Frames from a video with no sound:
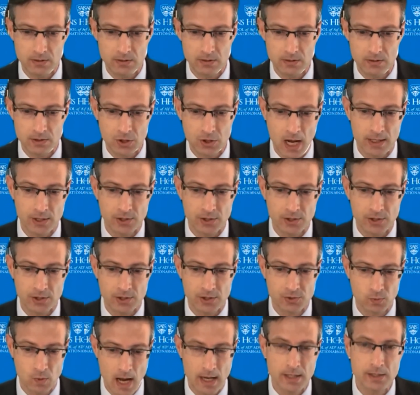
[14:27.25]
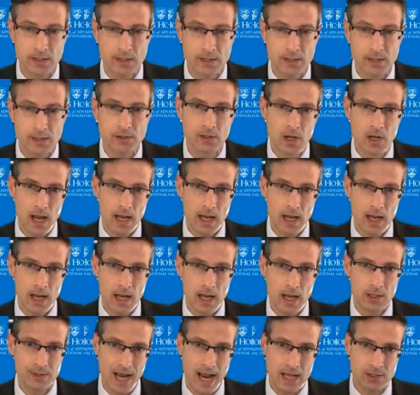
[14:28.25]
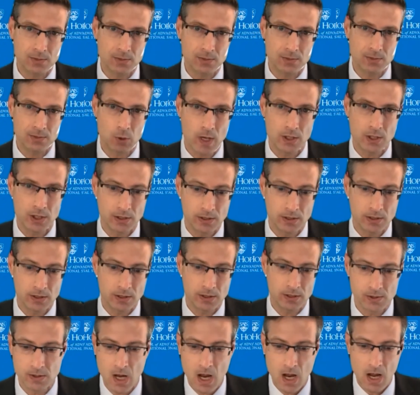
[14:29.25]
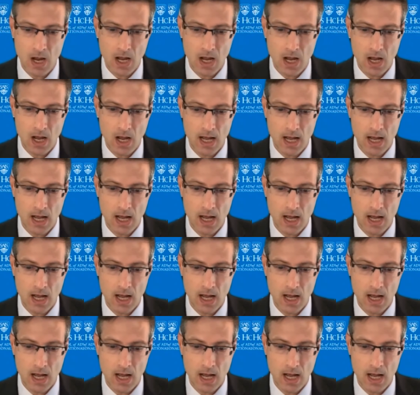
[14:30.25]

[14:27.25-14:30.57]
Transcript: to China's rise and to its aspirations